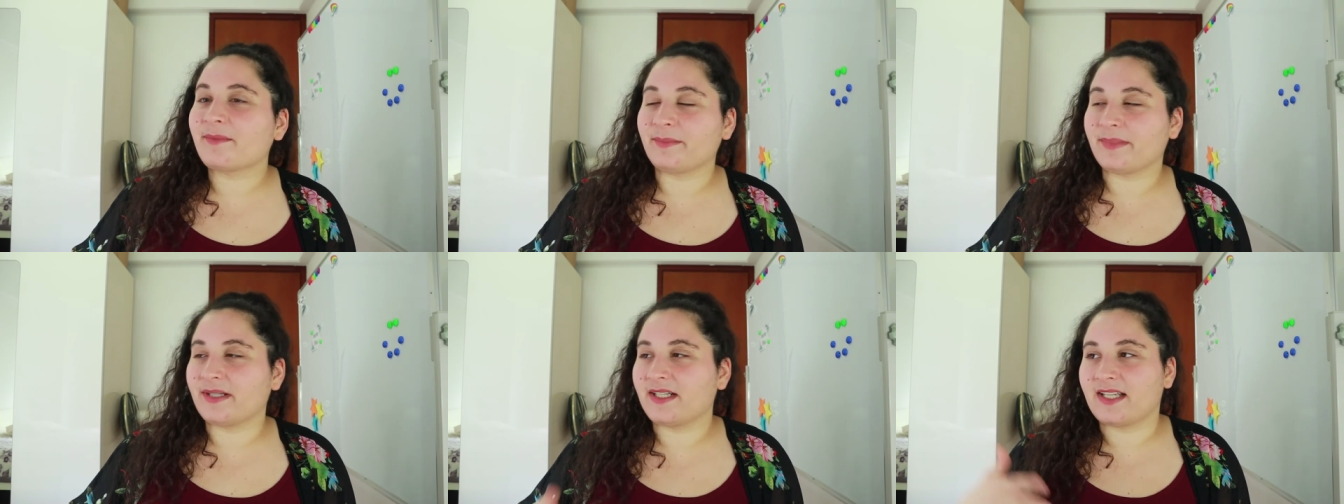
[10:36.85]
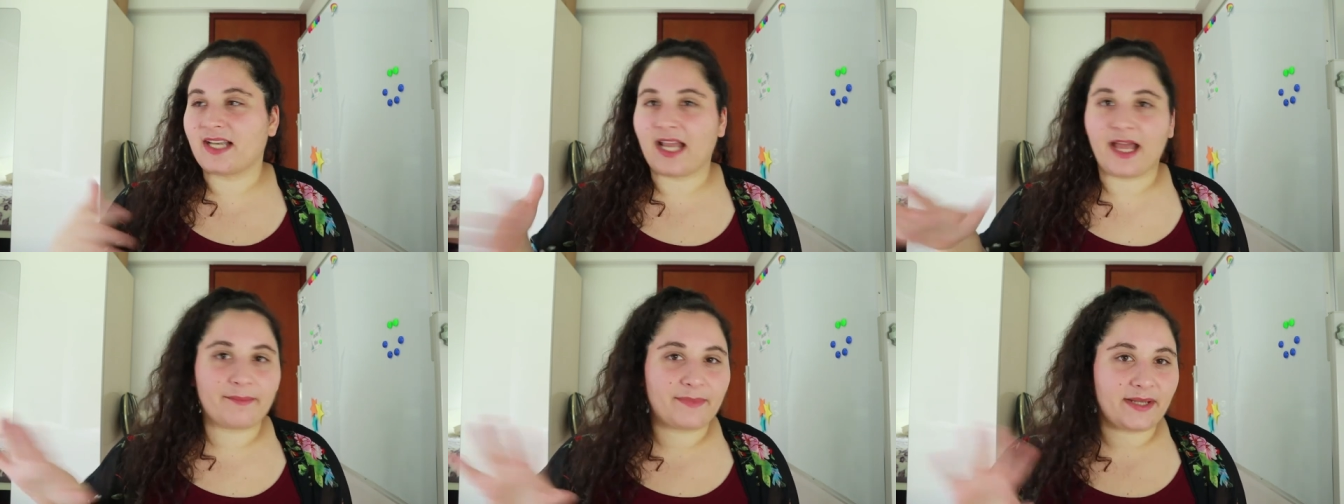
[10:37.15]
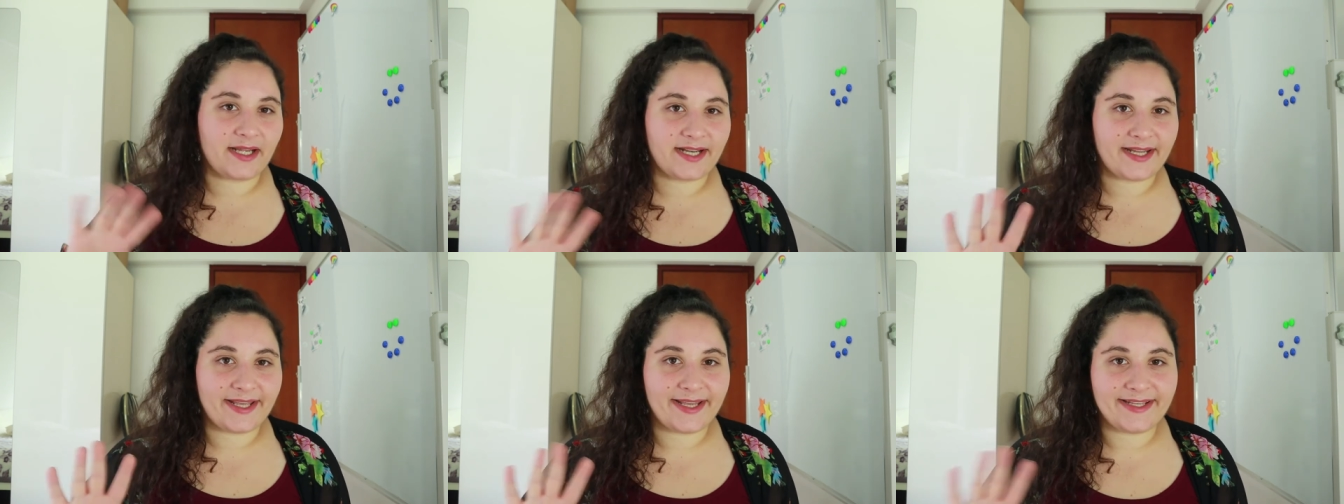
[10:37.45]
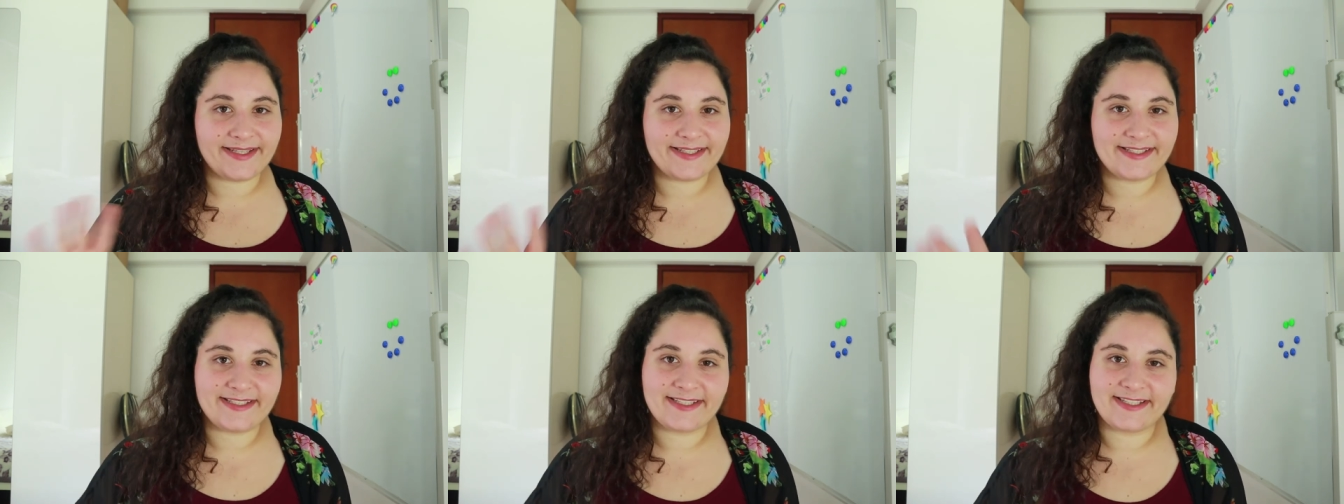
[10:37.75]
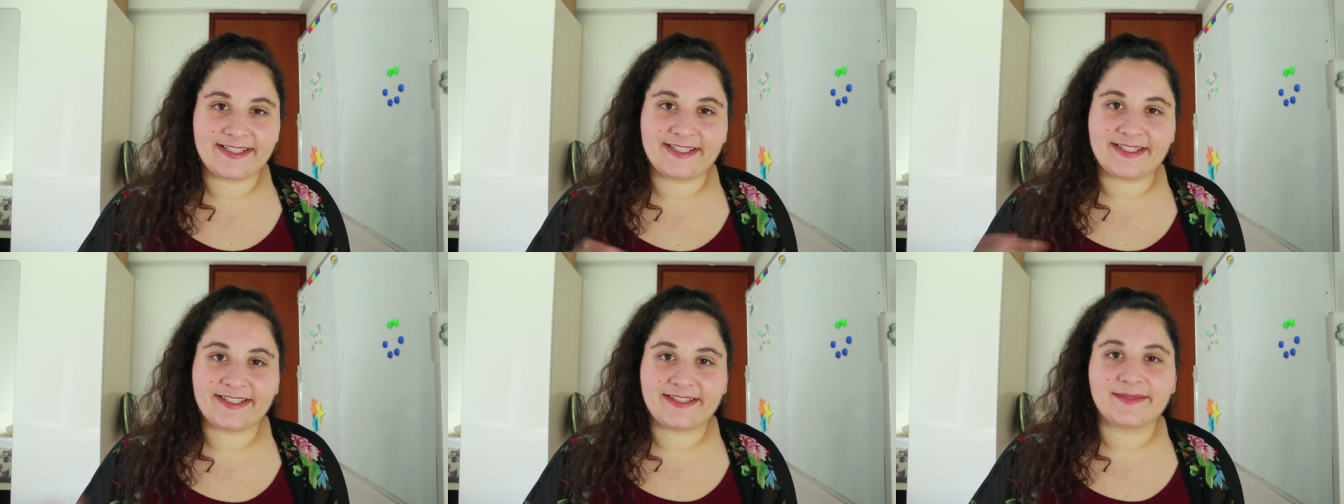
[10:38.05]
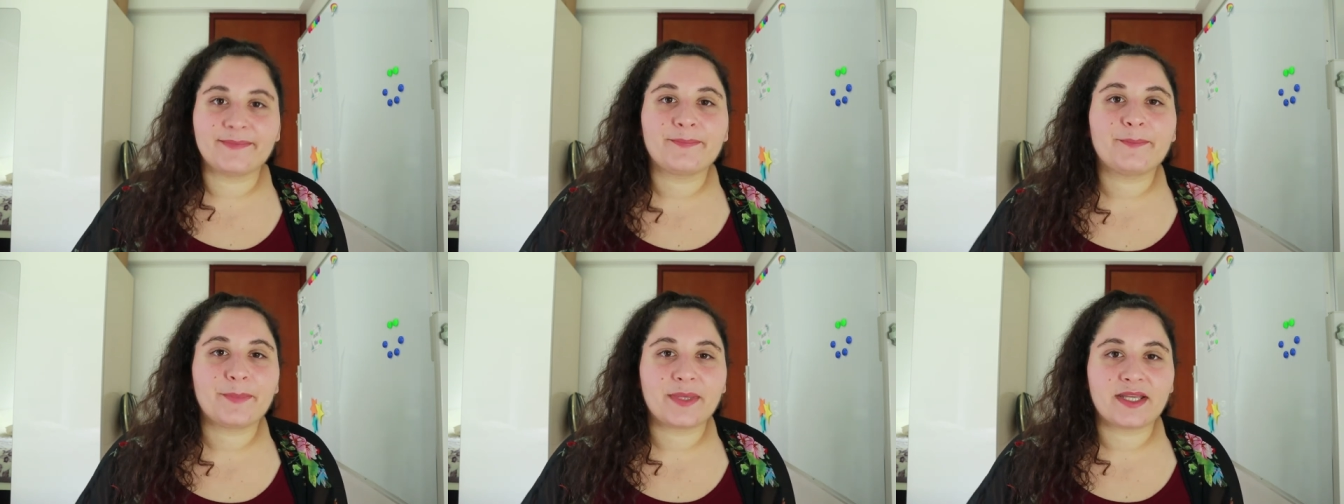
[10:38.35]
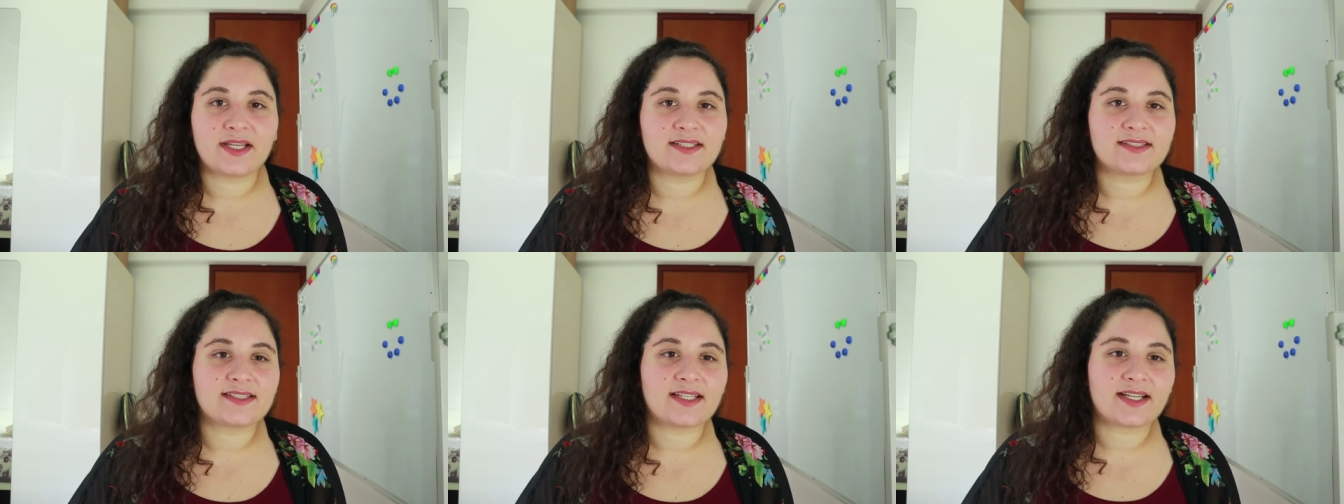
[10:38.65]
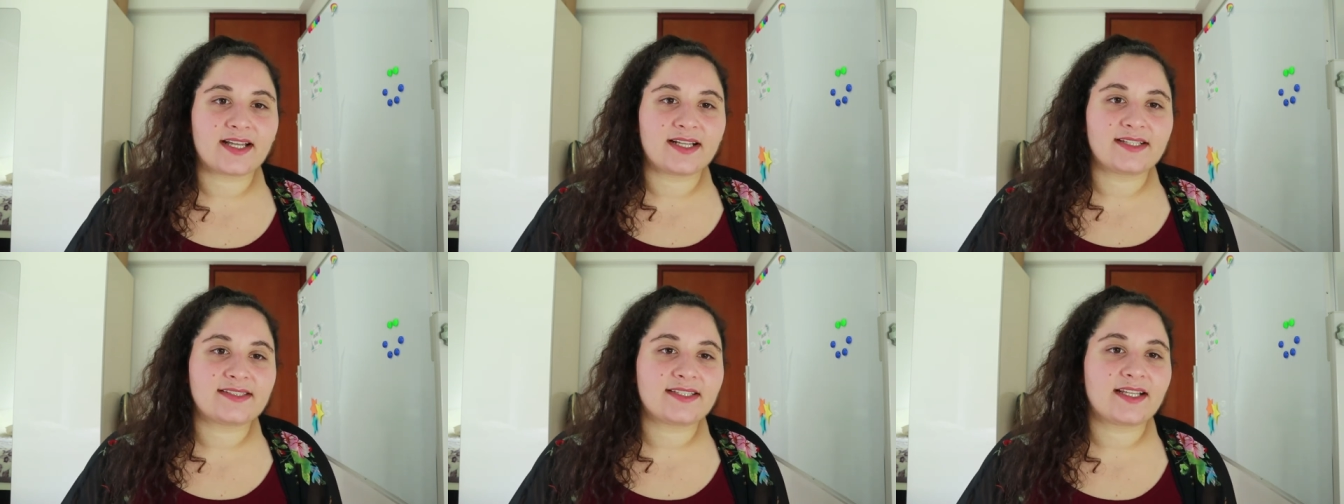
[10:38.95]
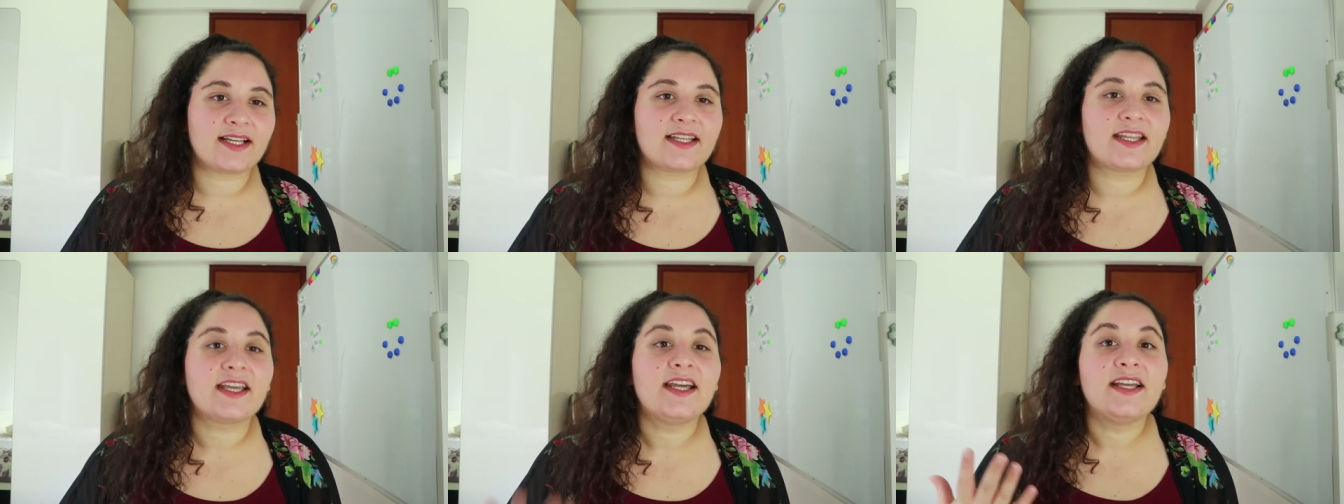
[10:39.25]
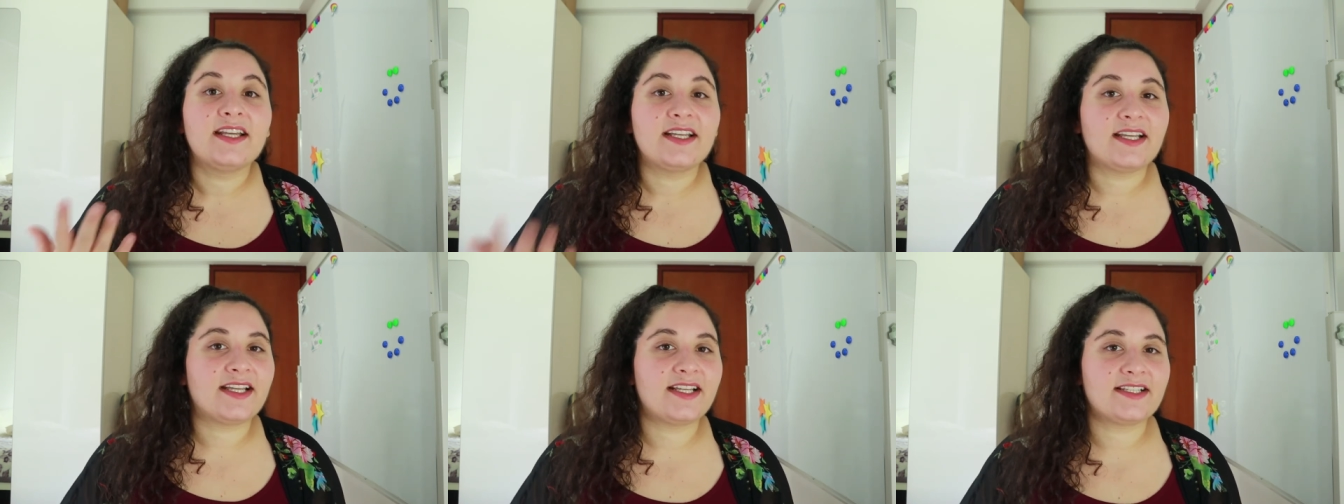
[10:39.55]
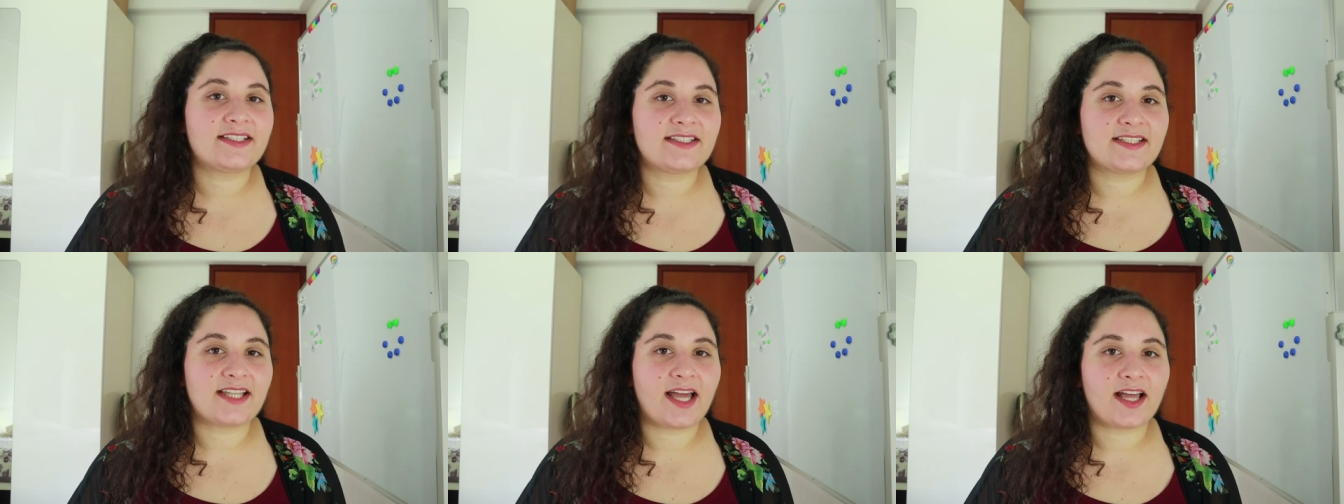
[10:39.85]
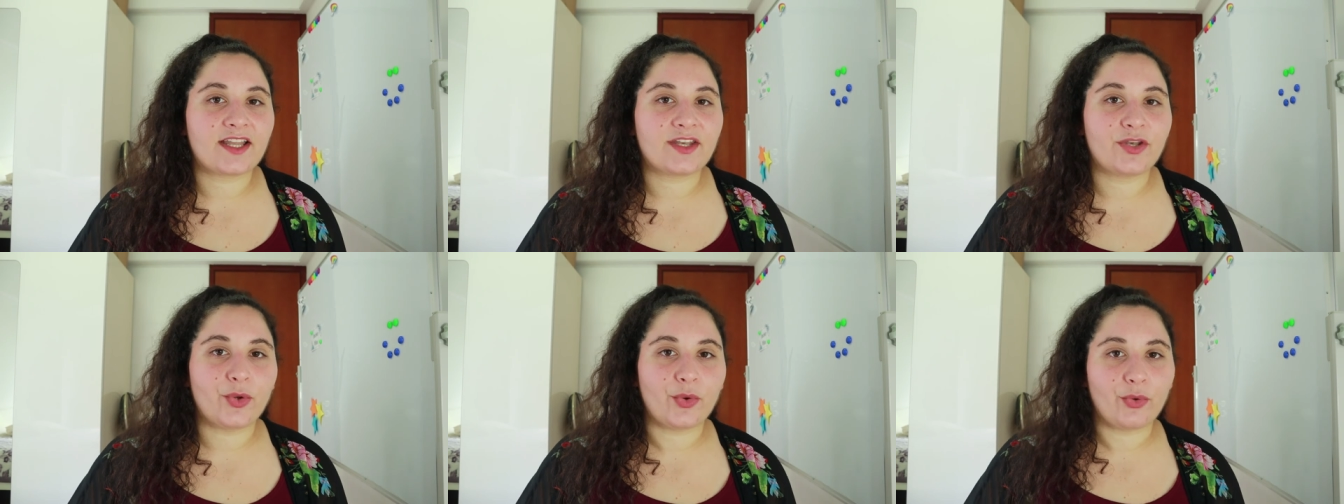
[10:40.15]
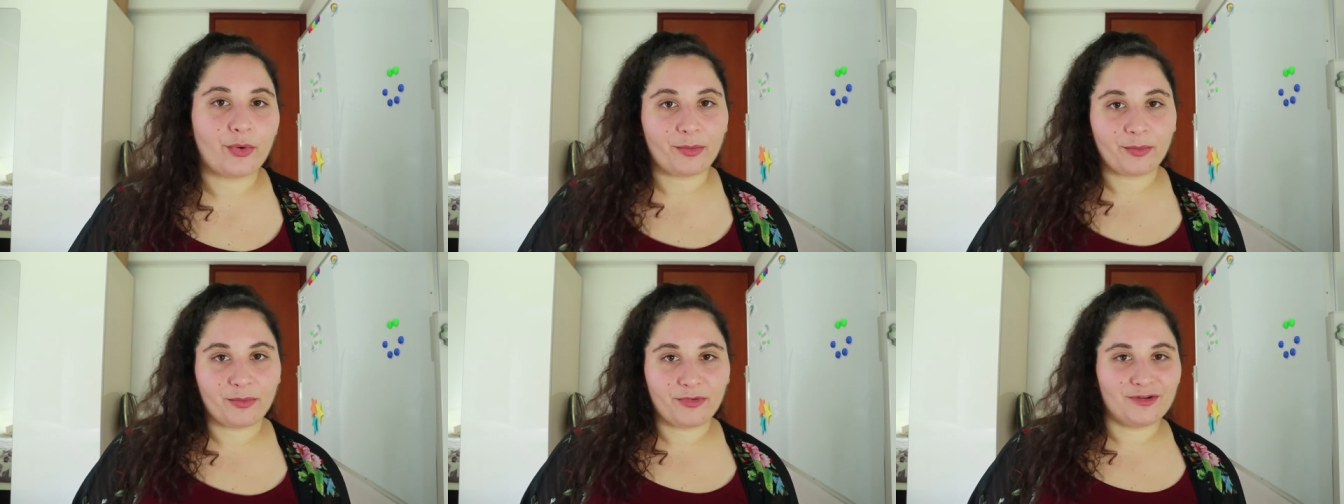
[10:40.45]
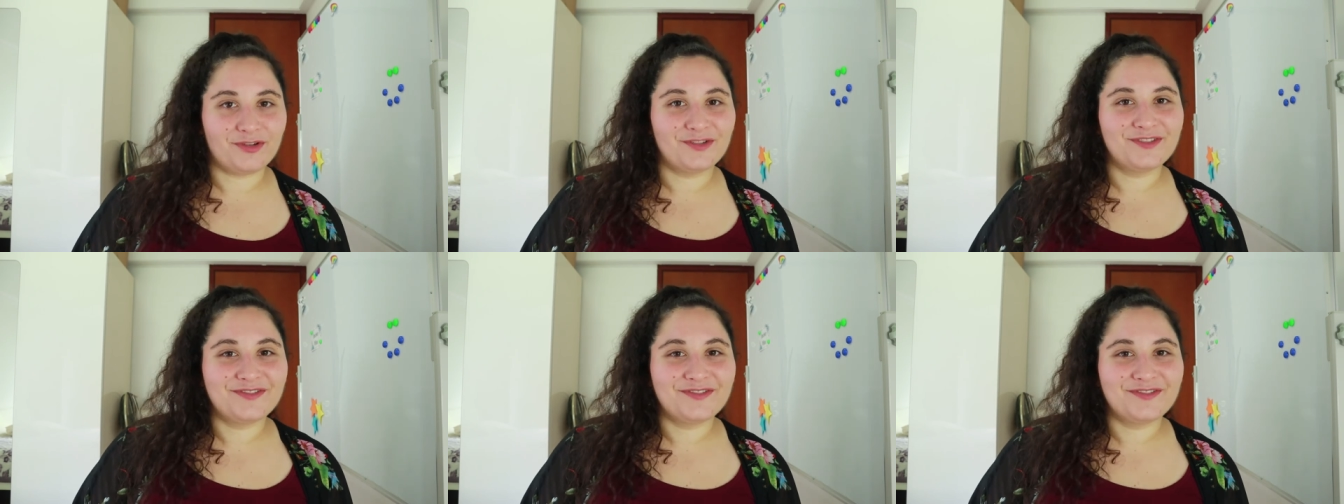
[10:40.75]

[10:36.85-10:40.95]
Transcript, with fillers: but I'm not adding it in because like I said, it's not normal